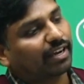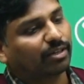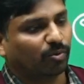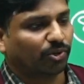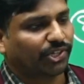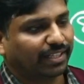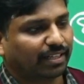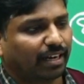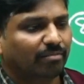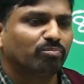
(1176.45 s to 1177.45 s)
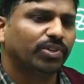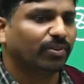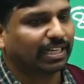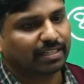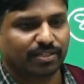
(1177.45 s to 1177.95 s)
Kurukshetra, you can
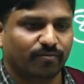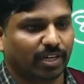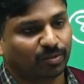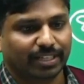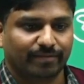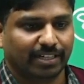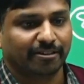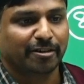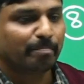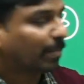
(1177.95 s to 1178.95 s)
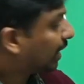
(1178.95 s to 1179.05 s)
just follow that one. But